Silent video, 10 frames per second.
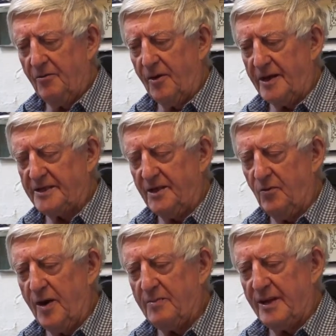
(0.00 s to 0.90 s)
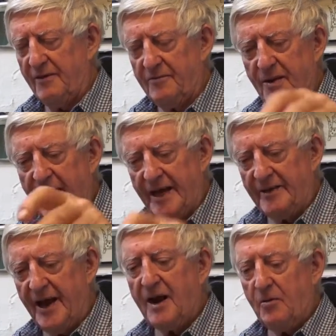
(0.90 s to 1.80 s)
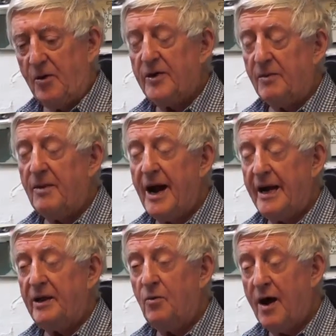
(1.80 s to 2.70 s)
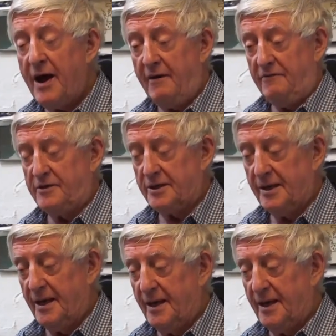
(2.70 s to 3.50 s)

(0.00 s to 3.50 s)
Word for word: whereas the women in mining there were the mining wives.